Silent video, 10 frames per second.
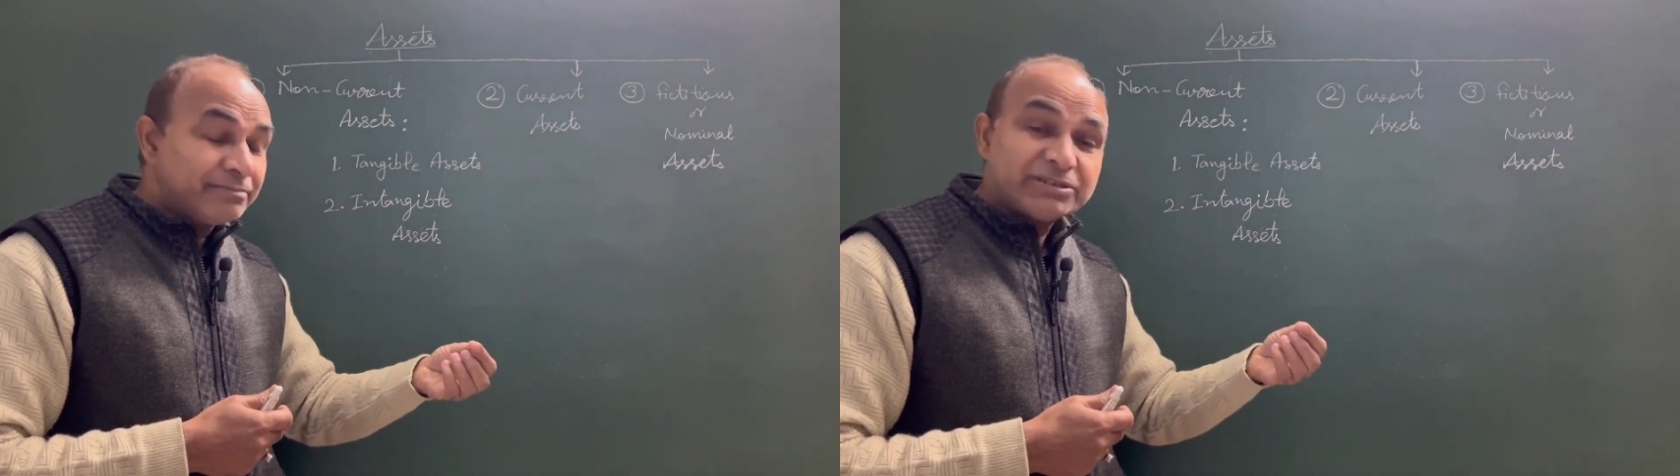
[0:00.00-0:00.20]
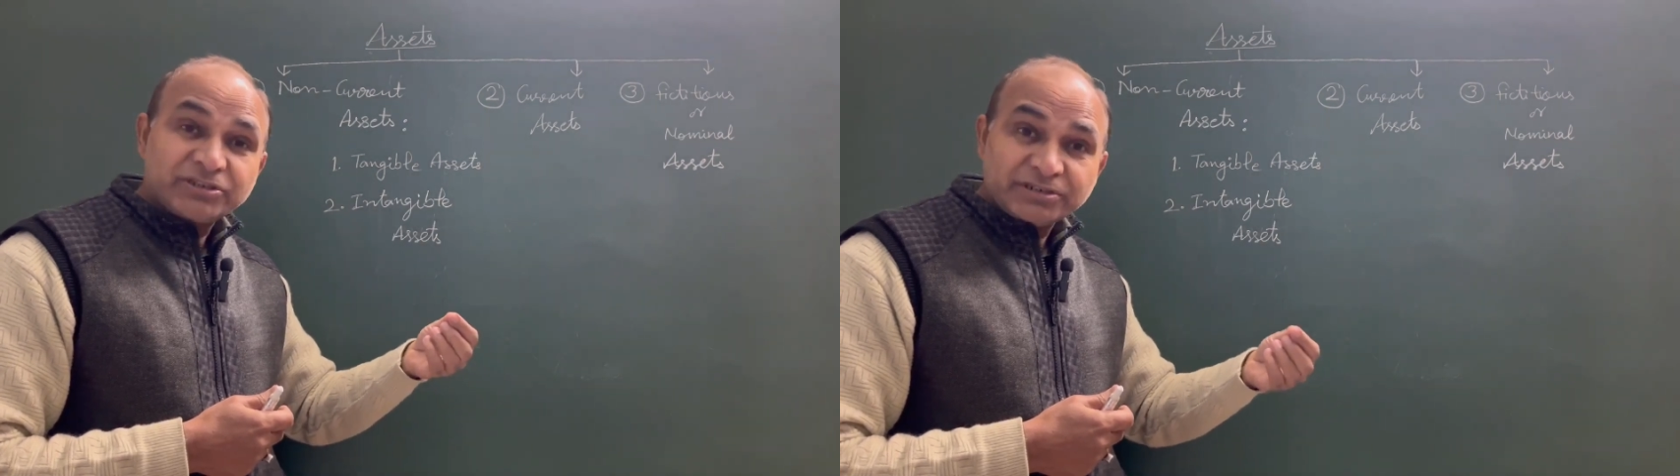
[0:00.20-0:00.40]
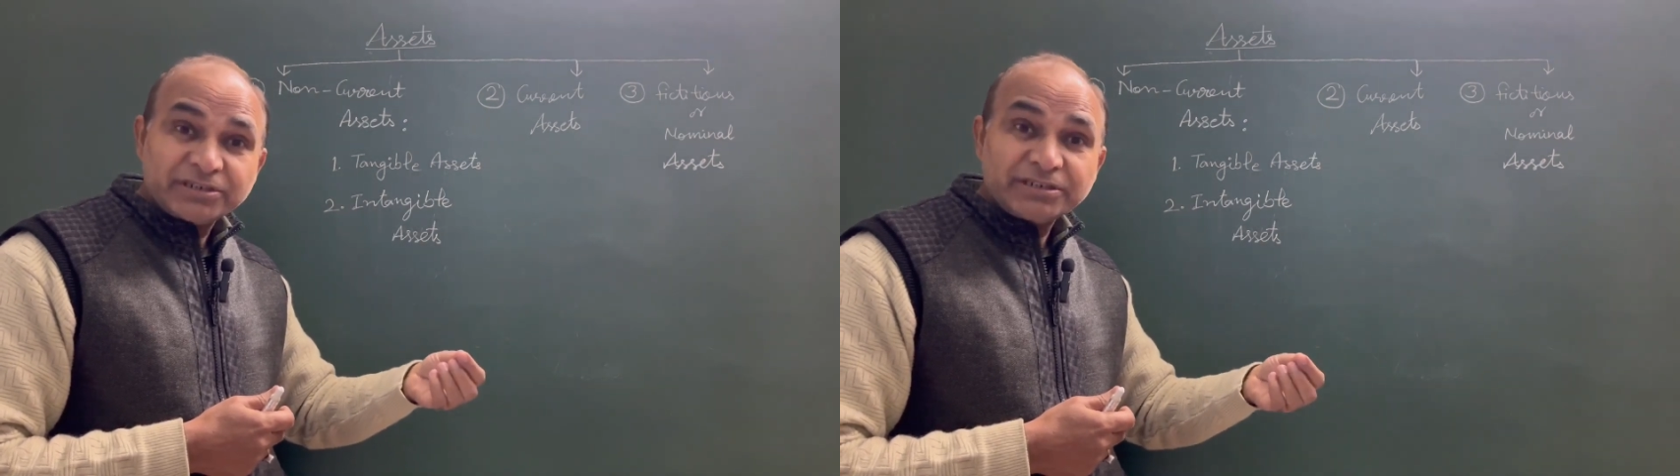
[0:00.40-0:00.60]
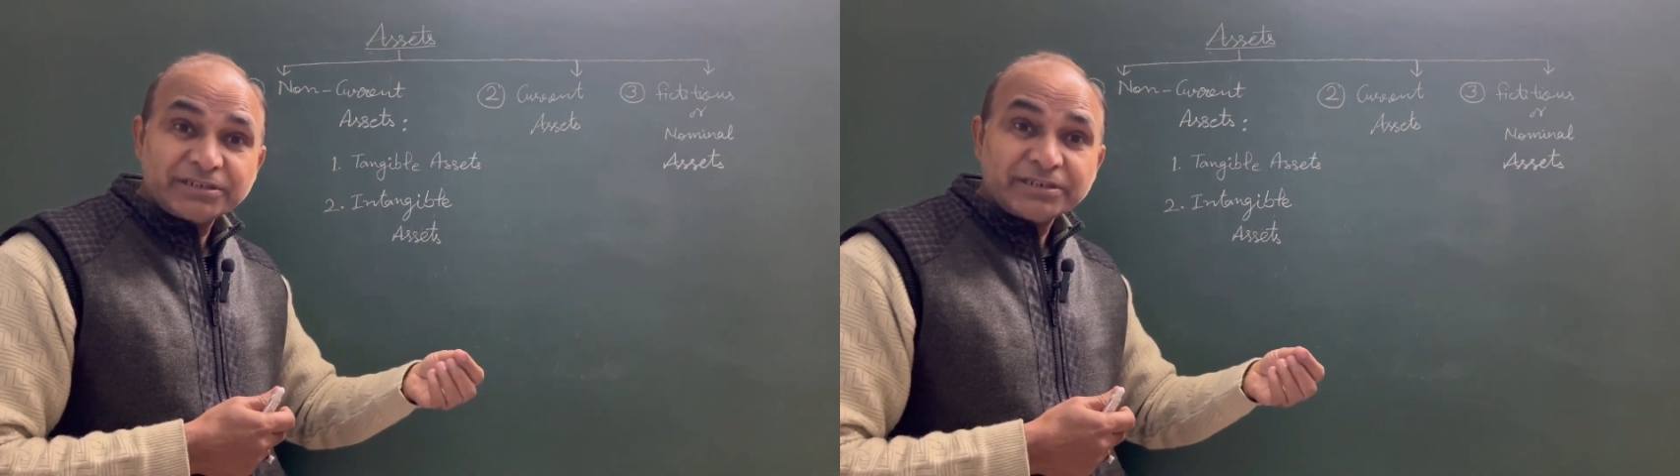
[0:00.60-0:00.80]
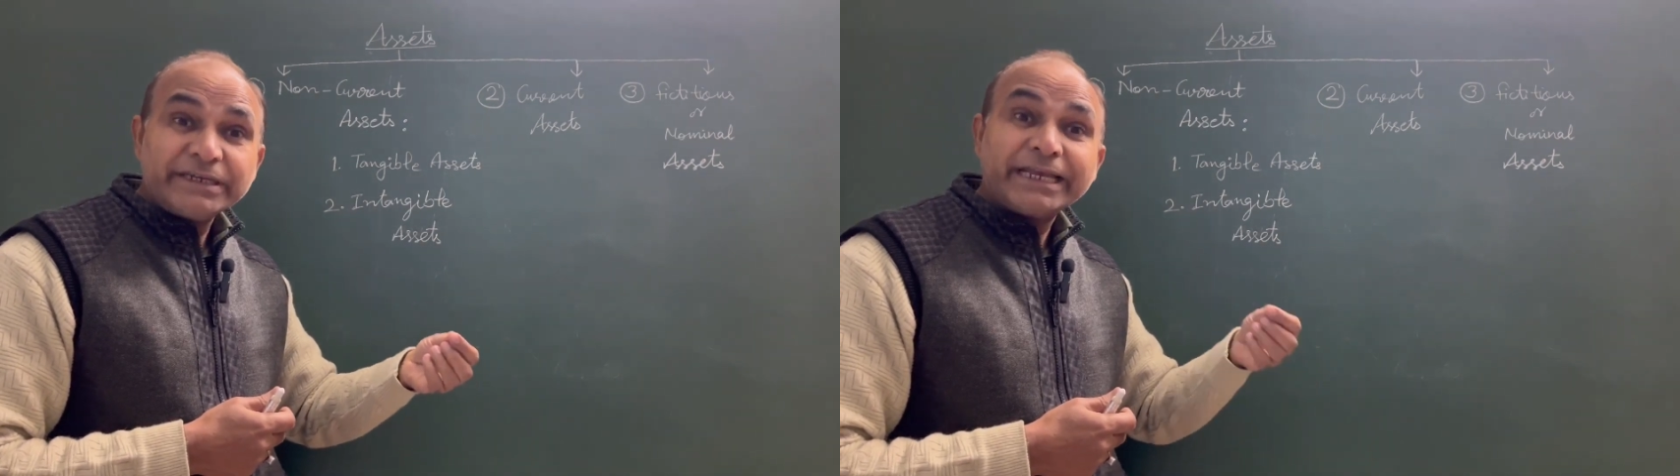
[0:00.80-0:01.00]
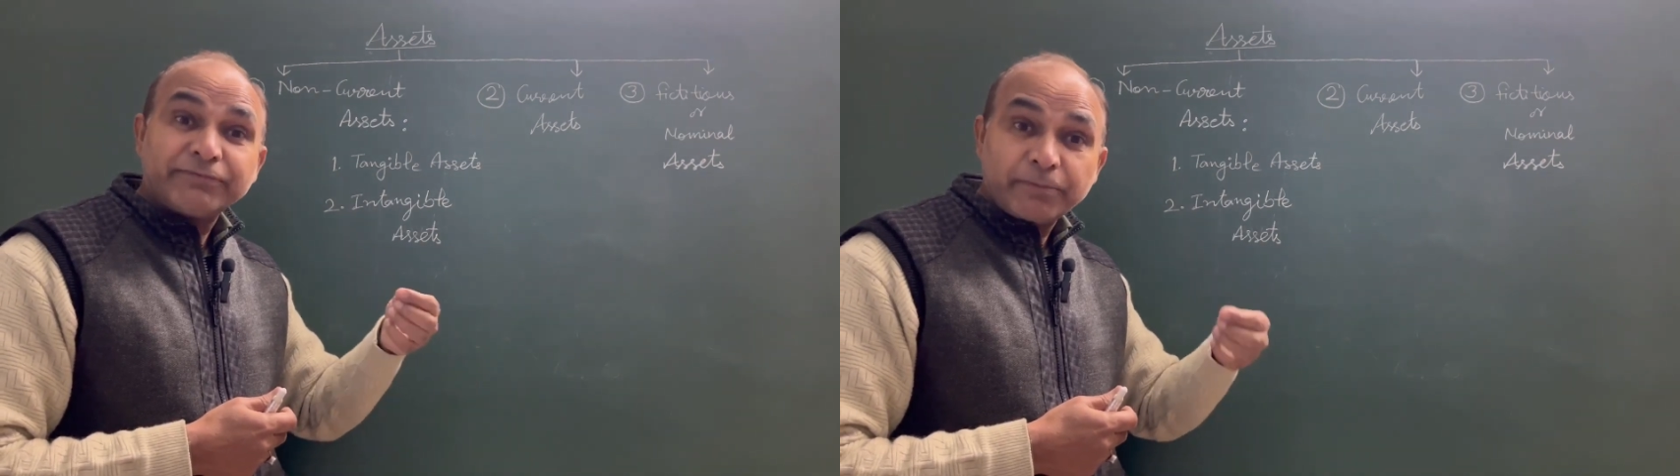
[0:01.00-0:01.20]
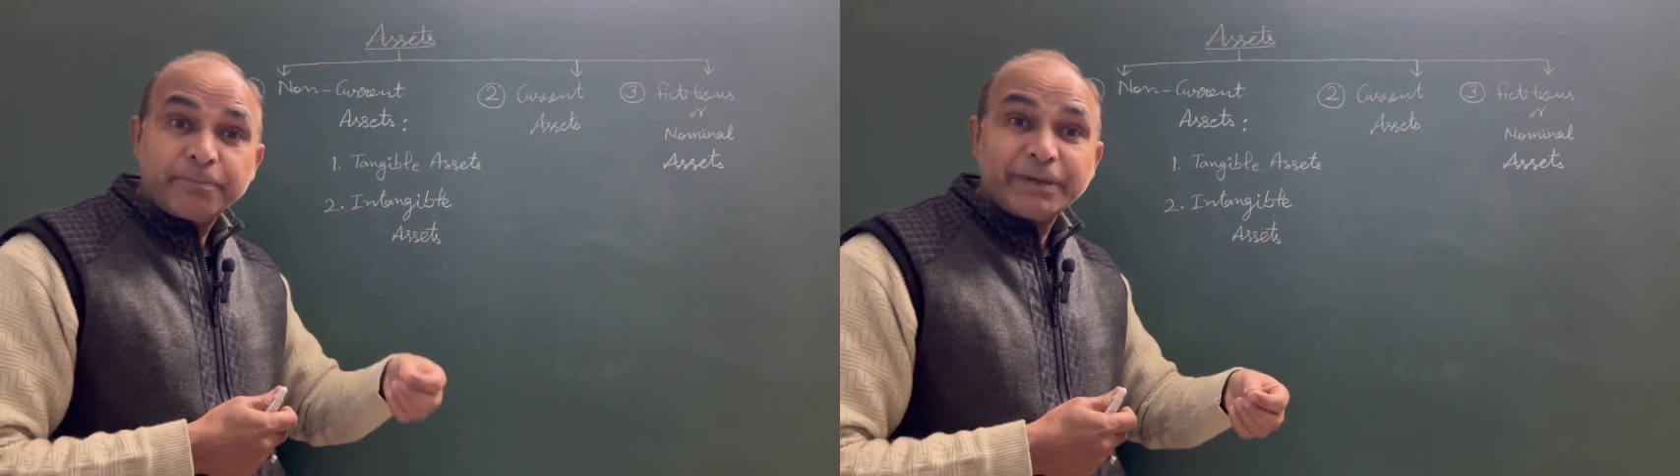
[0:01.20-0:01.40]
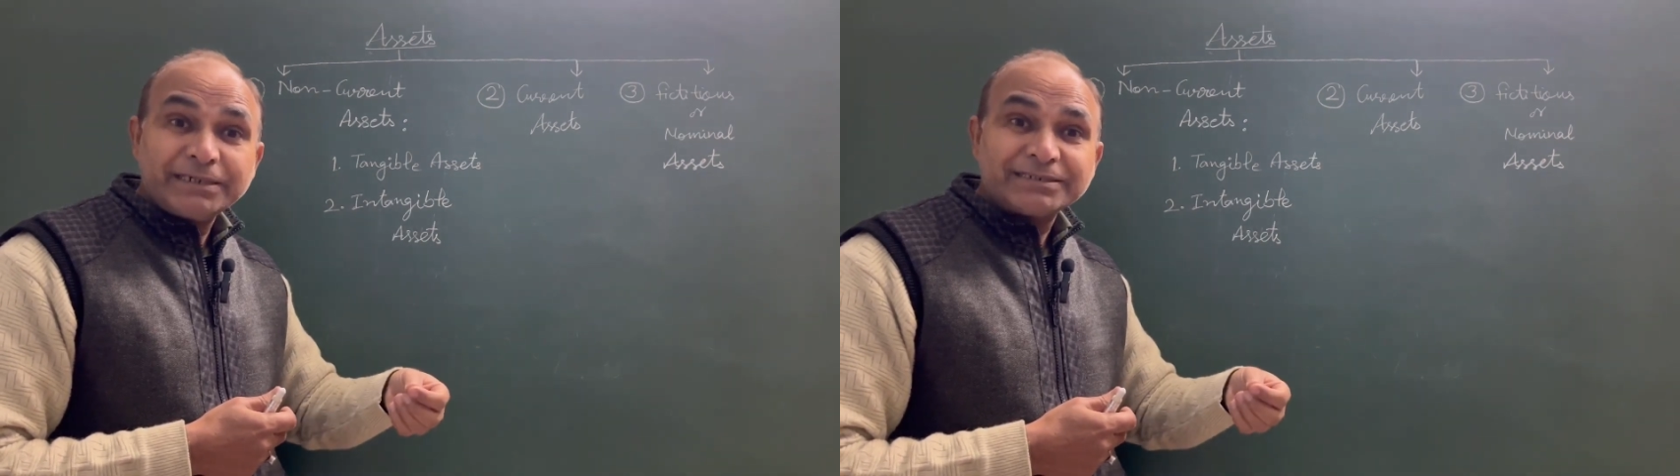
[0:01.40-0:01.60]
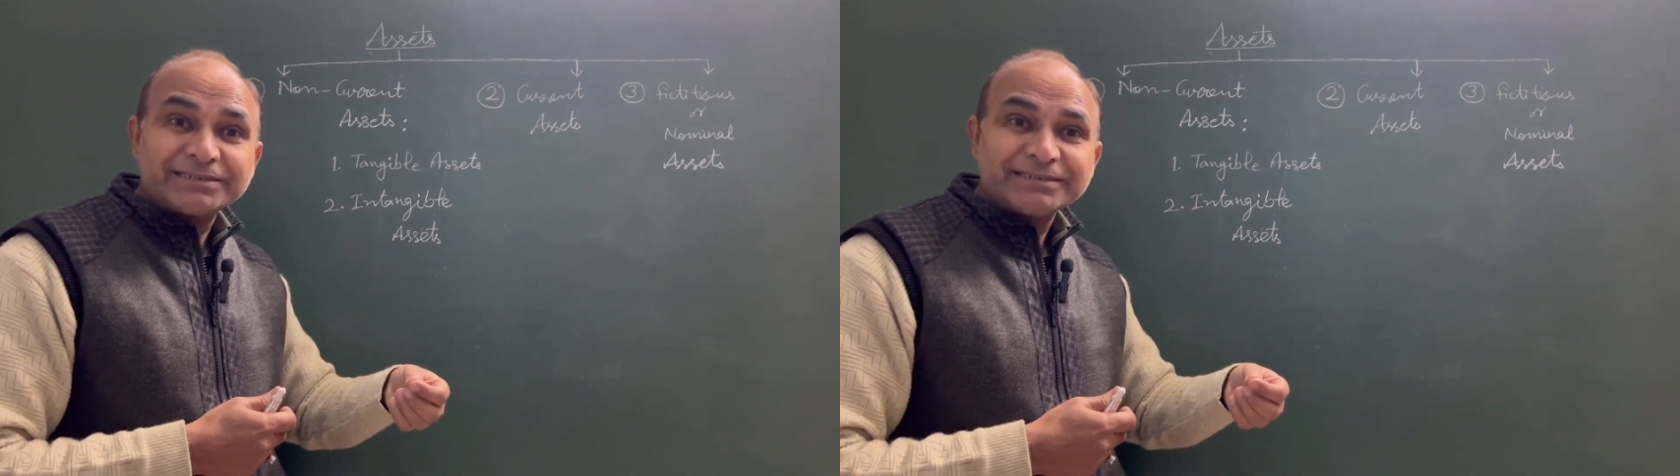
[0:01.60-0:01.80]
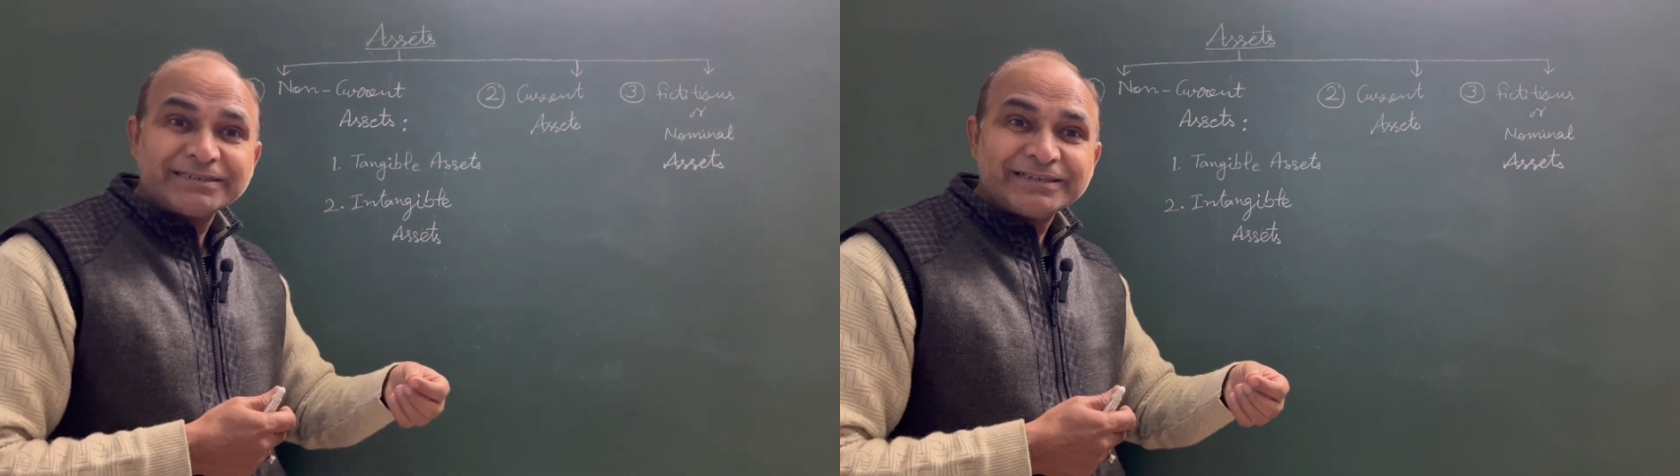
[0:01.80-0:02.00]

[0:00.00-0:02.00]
machinery, equipments,